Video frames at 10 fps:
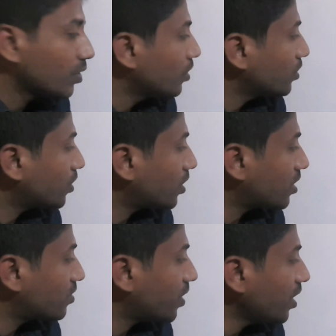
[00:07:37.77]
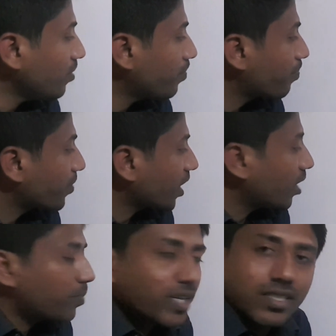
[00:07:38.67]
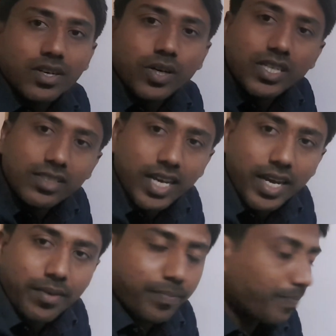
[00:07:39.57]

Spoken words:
so that's why a plus 0 is a.